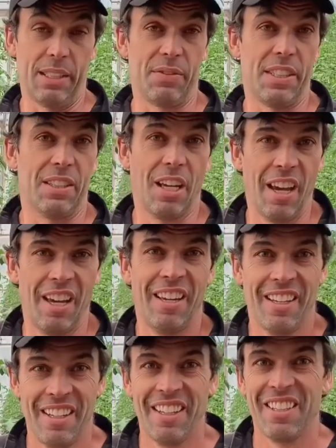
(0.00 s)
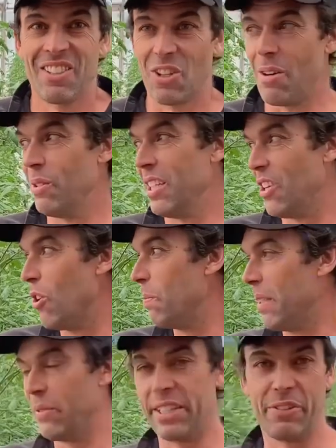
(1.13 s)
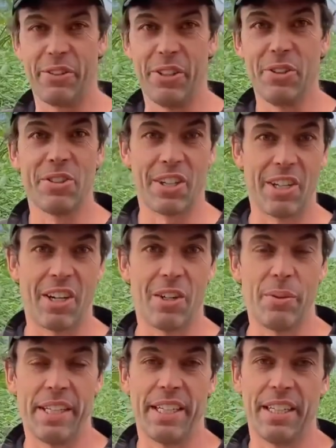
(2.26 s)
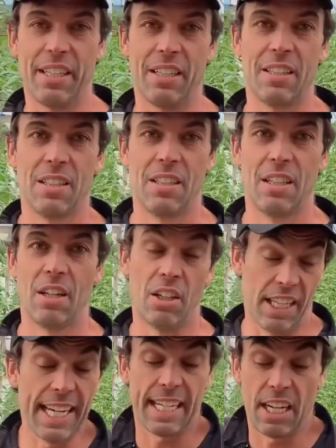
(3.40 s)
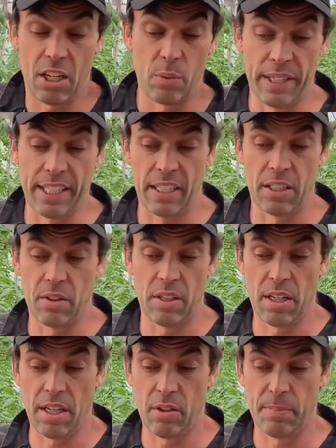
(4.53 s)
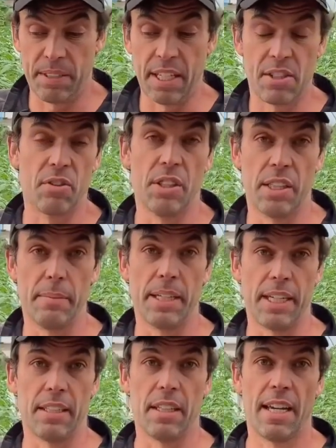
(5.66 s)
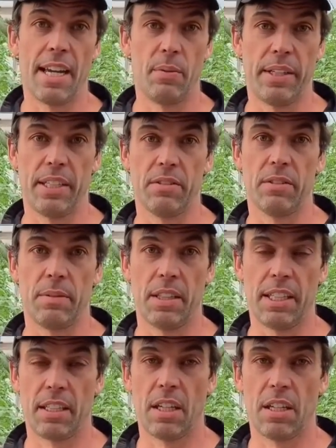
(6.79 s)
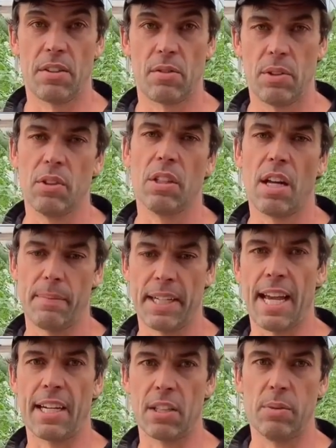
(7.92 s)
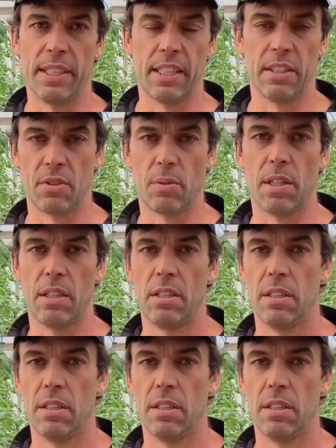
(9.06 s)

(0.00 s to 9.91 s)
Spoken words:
field. So I'm really hoping we can reduce our carrot weeding, our late carrot weeding. It would be nice to eliminate hand weeding from the late carrots. We do a lot of mechanical weeding as well